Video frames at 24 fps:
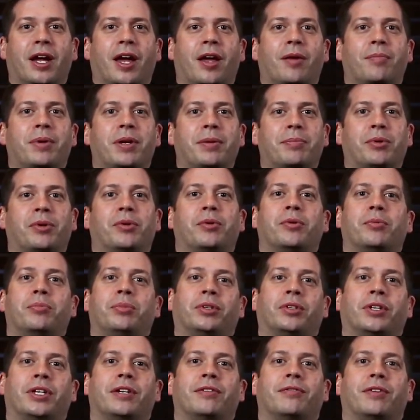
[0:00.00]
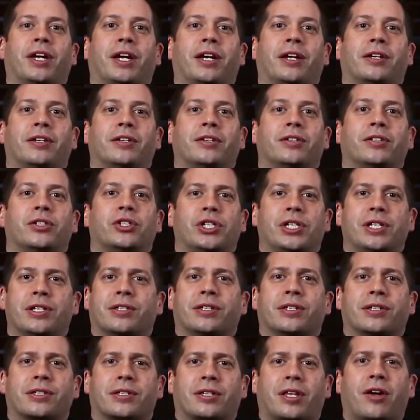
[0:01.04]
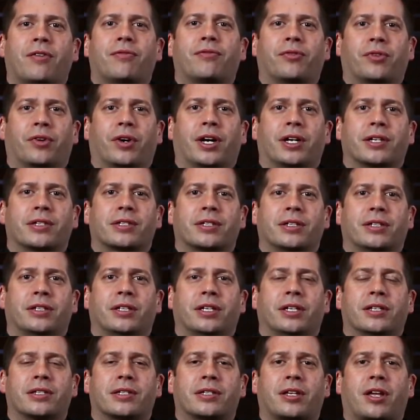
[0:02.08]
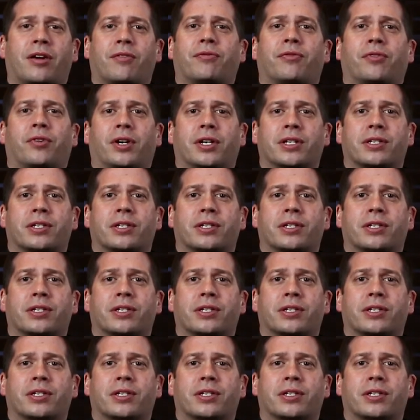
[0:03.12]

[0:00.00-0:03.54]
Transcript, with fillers: and people who believe in Jesus' love for us and his love for